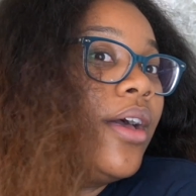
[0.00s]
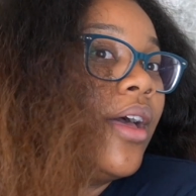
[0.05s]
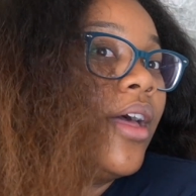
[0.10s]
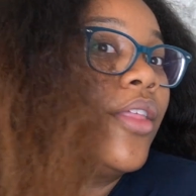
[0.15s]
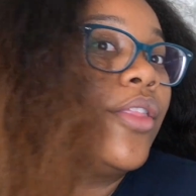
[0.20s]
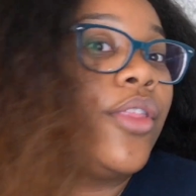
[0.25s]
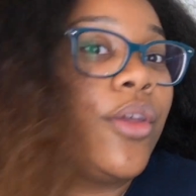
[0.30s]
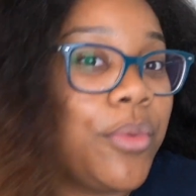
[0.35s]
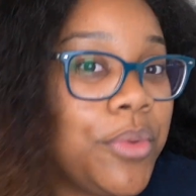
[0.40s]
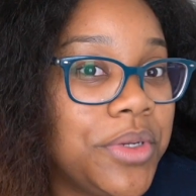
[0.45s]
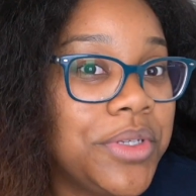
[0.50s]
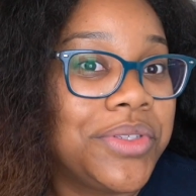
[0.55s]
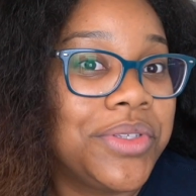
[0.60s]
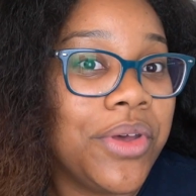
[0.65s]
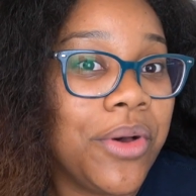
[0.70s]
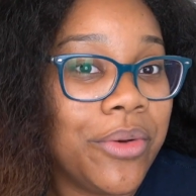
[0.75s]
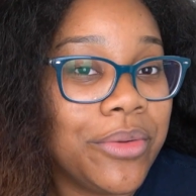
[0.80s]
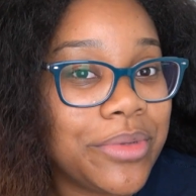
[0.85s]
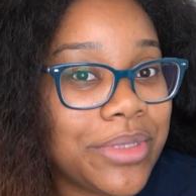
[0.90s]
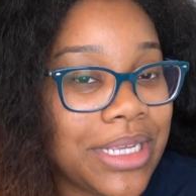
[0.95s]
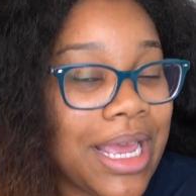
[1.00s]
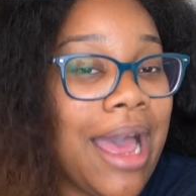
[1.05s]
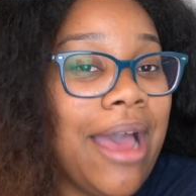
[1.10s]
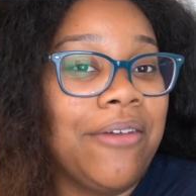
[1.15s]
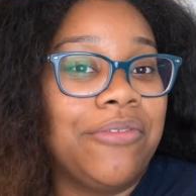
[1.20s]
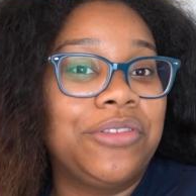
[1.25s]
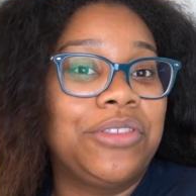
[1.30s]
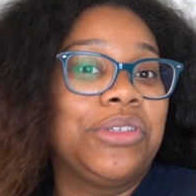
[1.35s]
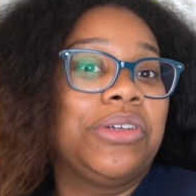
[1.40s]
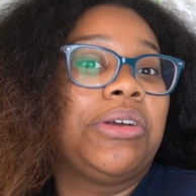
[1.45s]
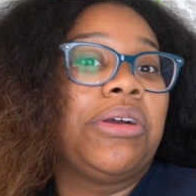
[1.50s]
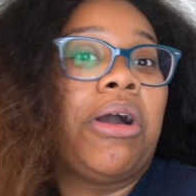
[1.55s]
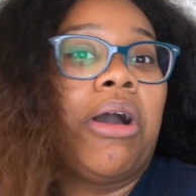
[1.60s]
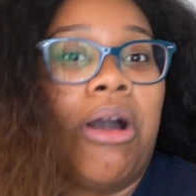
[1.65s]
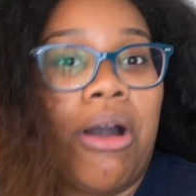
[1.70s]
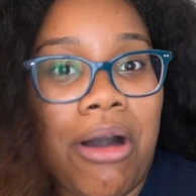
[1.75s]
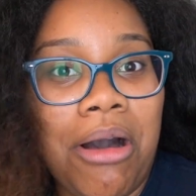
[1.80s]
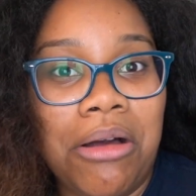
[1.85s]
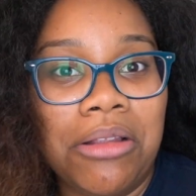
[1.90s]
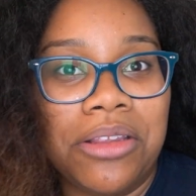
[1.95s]
the result after
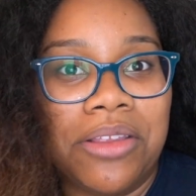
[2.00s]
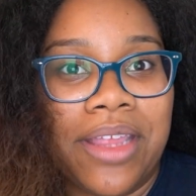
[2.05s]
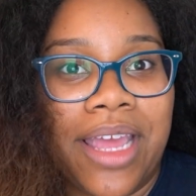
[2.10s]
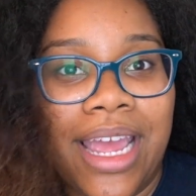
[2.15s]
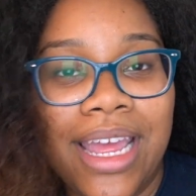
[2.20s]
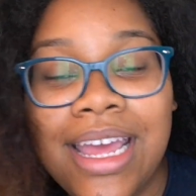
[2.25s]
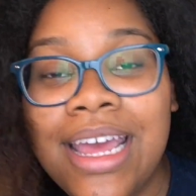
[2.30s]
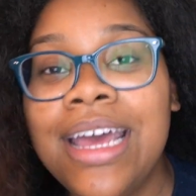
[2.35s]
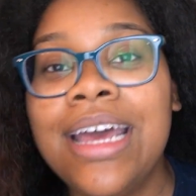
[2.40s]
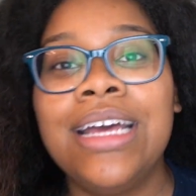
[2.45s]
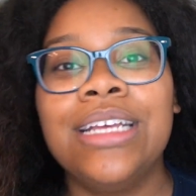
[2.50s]
all of that.